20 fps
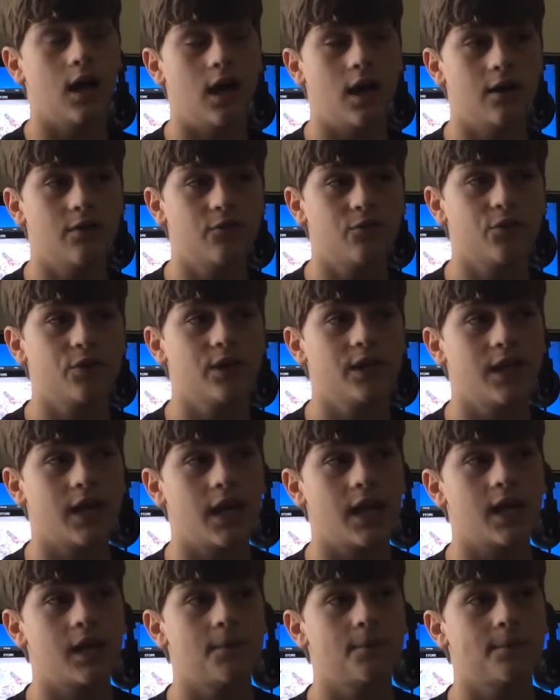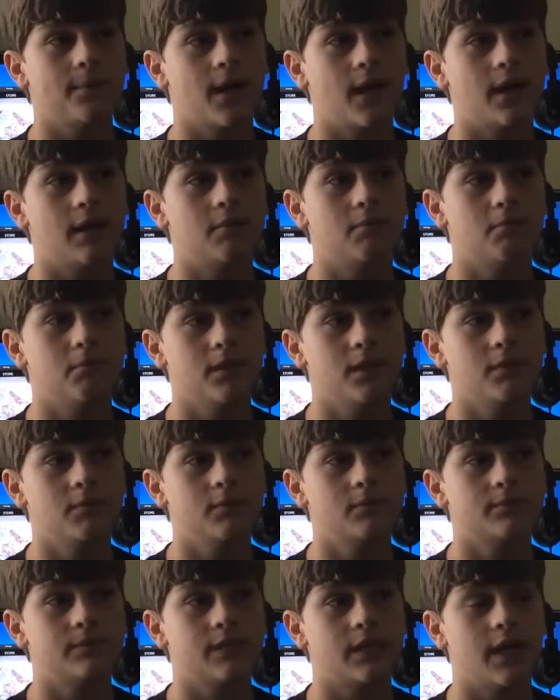every game at
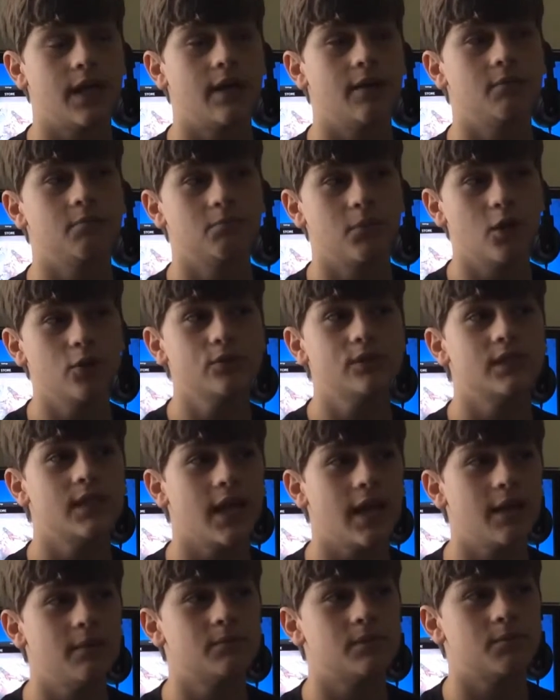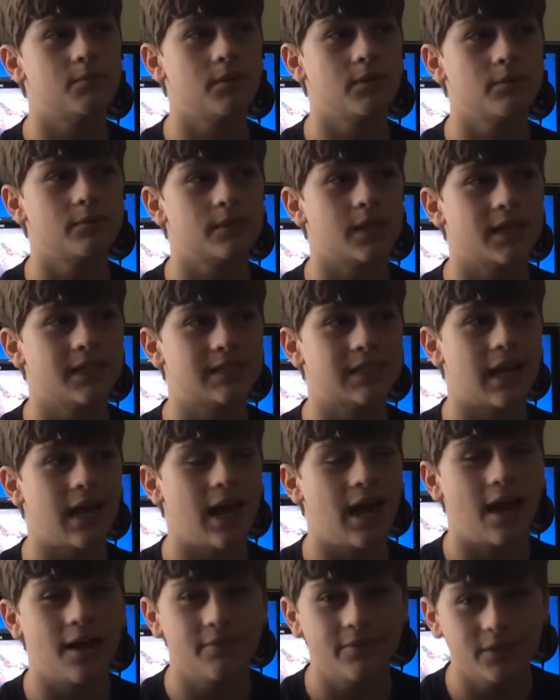most games at minimum settings. I
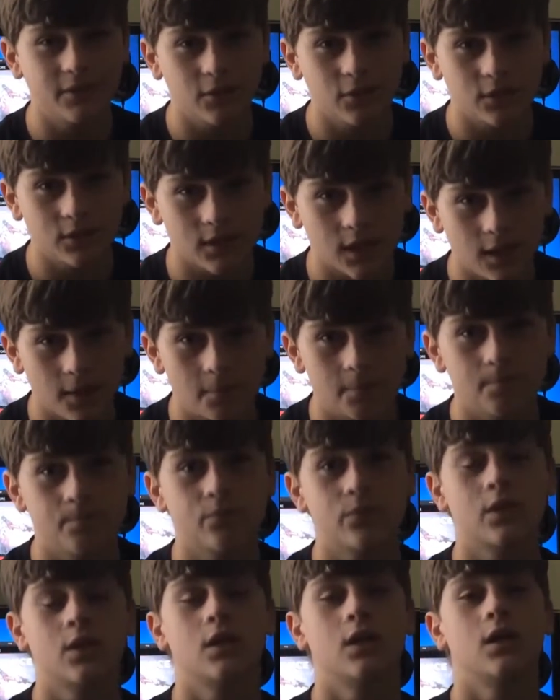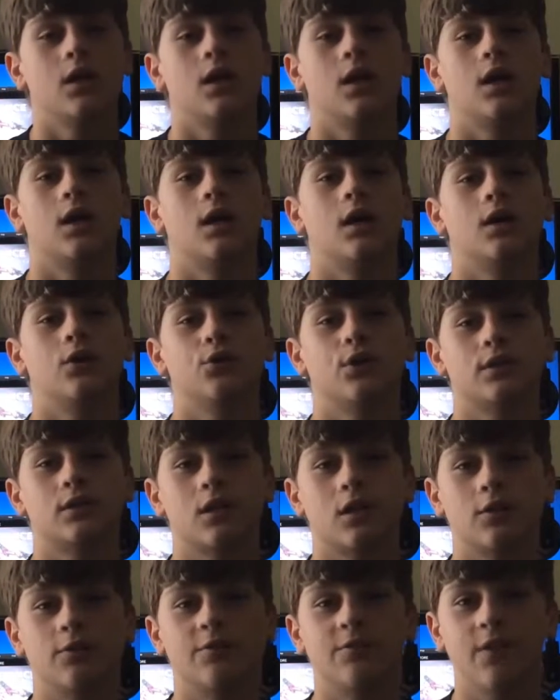haven't looked up Grand
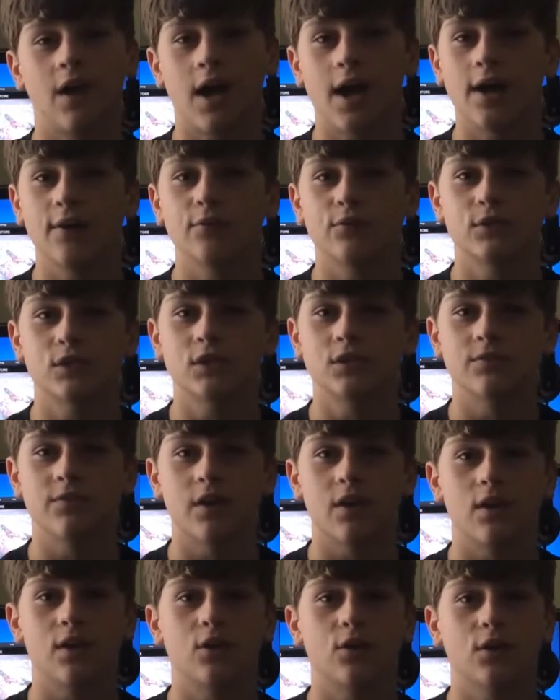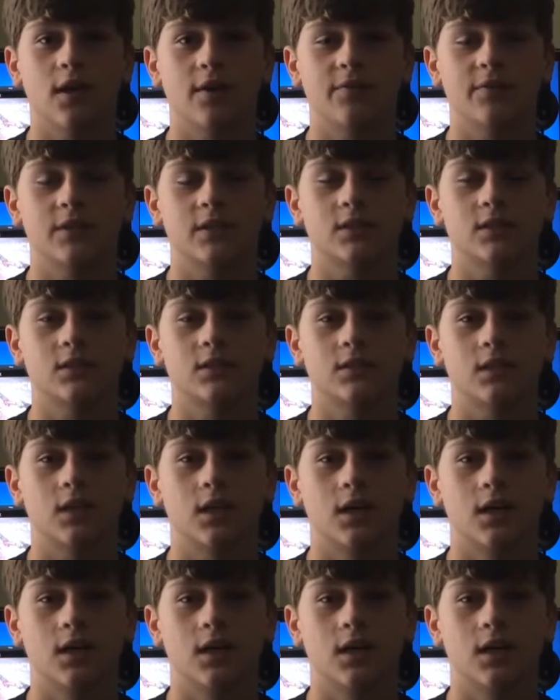Theft Auto 5, which is a very graphics